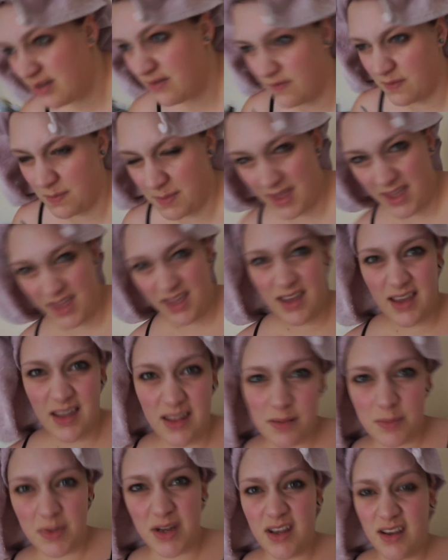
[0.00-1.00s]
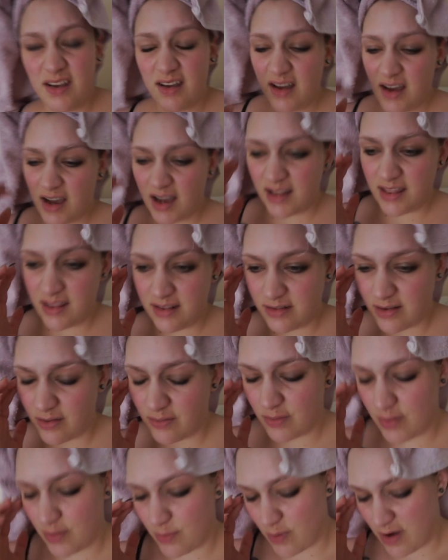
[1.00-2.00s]
for me at the minute. I
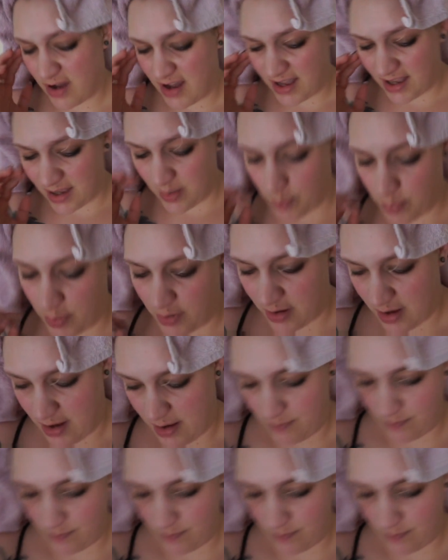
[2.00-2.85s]
don't know why, but